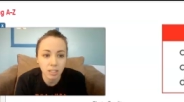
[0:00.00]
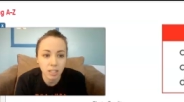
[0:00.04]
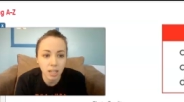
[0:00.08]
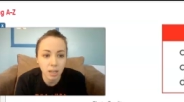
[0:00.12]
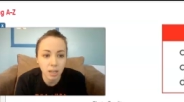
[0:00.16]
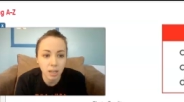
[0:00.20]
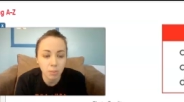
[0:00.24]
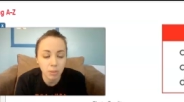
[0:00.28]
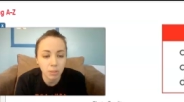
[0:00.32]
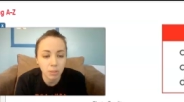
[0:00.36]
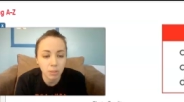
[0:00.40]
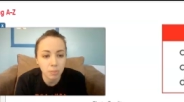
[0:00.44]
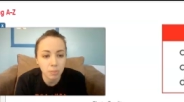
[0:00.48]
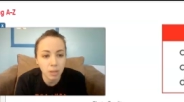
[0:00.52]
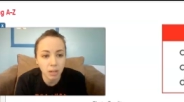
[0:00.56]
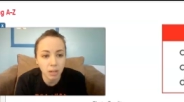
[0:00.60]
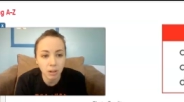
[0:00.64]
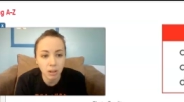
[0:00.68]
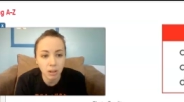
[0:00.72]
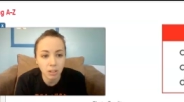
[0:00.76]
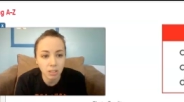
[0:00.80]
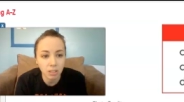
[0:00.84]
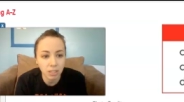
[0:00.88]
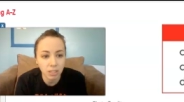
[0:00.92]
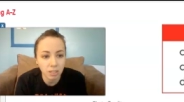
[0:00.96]
to help us better
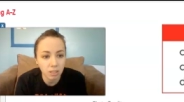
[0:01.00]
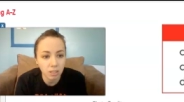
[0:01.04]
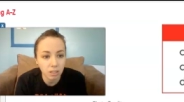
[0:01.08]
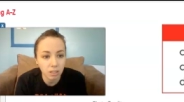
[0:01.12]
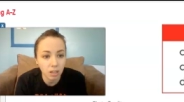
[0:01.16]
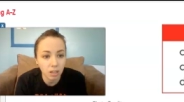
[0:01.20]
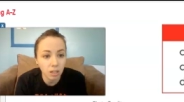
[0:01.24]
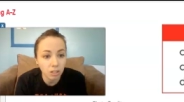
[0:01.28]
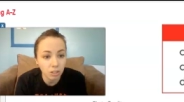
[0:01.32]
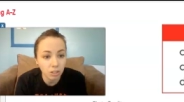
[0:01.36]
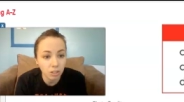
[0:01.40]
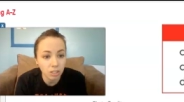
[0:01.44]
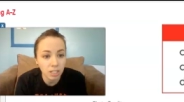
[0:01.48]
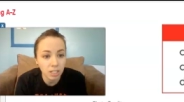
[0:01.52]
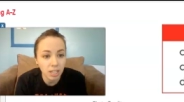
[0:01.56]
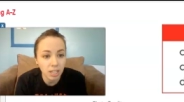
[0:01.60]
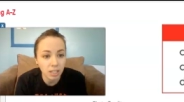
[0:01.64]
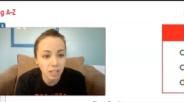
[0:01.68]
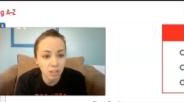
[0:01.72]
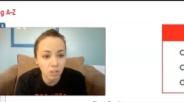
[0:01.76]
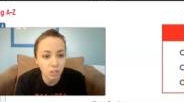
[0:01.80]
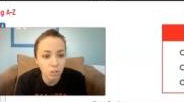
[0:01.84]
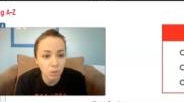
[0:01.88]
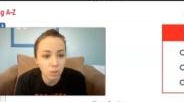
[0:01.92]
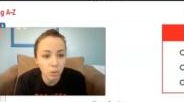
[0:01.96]
understand
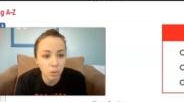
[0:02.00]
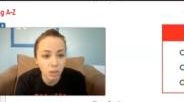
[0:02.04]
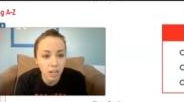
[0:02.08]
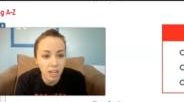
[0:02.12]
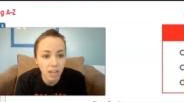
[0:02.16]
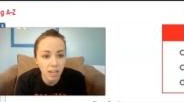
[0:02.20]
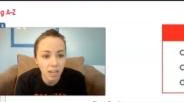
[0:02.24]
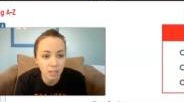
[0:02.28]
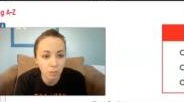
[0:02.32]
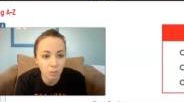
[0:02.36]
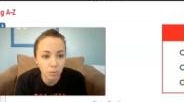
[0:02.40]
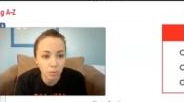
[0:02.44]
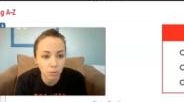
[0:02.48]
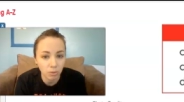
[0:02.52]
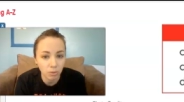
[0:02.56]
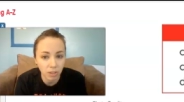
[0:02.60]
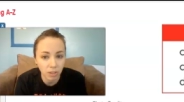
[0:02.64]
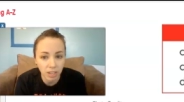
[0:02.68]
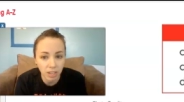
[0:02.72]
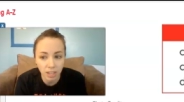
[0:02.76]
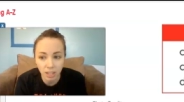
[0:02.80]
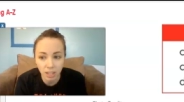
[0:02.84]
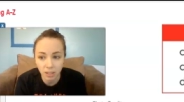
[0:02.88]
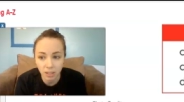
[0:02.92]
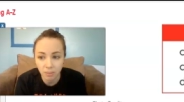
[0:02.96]
the story as we're
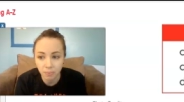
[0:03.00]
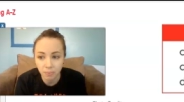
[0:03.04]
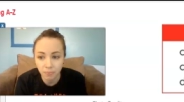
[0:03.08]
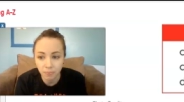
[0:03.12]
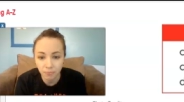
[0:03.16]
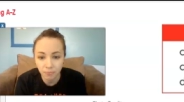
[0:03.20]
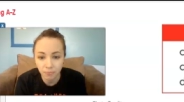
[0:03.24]
reading.